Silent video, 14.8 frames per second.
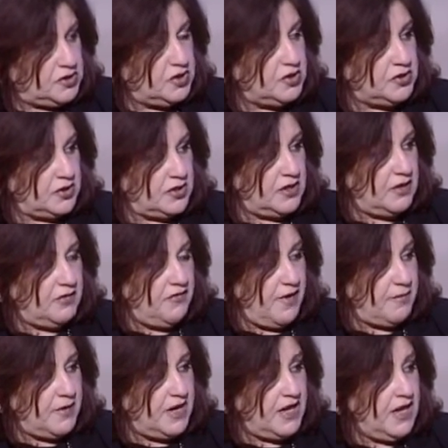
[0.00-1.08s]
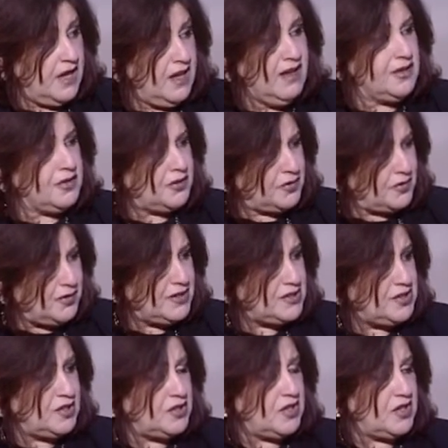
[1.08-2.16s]
in a family to a certain
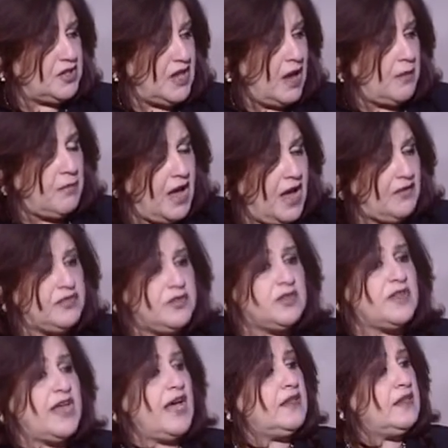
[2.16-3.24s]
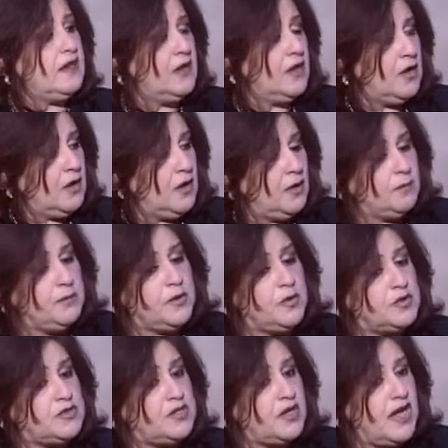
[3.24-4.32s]
time. After that, because the
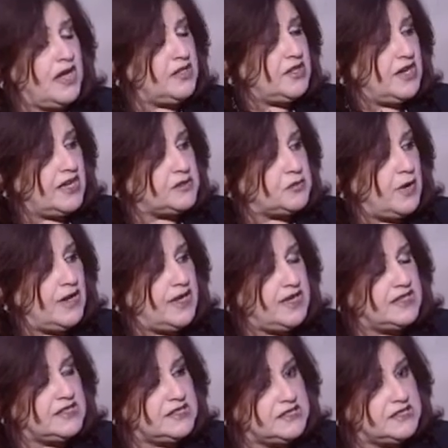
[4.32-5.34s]
country as well is